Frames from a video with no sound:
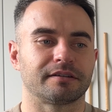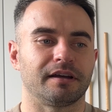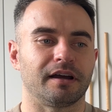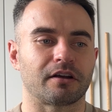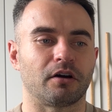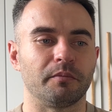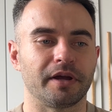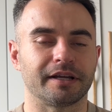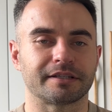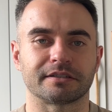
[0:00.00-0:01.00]
a
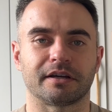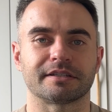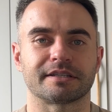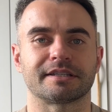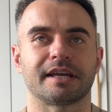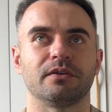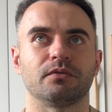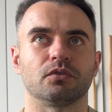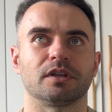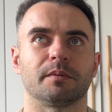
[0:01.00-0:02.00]
compound exercise, so say
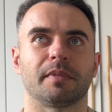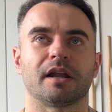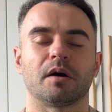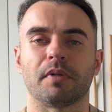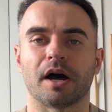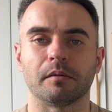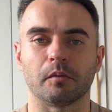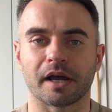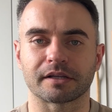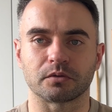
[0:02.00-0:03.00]
if you're thinking about a
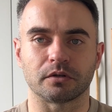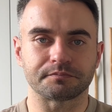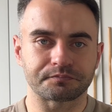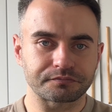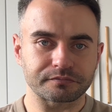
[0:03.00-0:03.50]
barbell back squat,